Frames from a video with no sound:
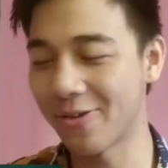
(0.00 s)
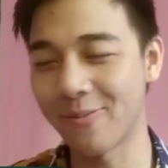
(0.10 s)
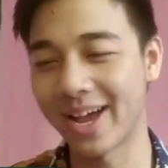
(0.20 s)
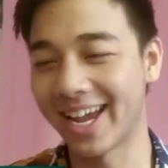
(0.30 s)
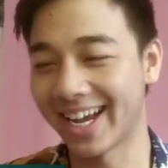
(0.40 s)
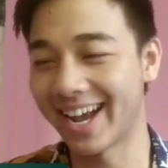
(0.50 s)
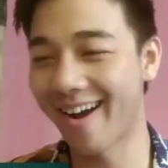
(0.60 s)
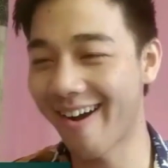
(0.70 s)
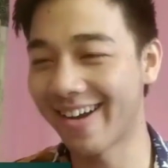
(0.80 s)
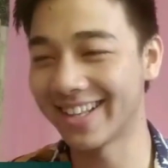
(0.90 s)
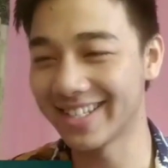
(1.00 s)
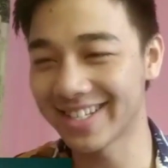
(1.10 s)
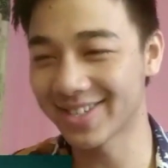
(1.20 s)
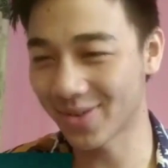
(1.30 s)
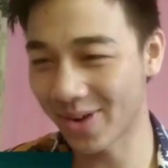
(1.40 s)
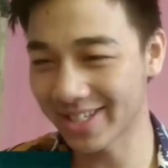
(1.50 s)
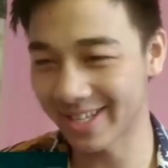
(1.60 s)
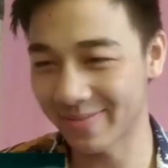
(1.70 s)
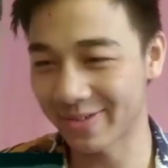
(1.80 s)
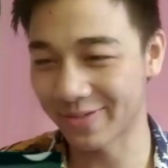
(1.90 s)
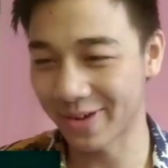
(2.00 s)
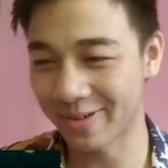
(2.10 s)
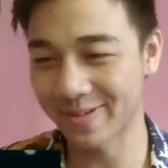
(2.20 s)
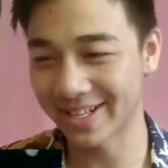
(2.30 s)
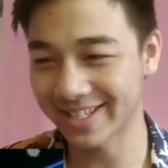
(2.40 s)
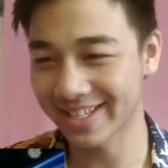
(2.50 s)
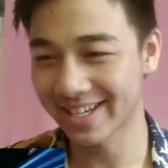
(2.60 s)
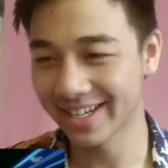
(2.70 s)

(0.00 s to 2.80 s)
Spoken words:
Oh my god, this is crazy performance.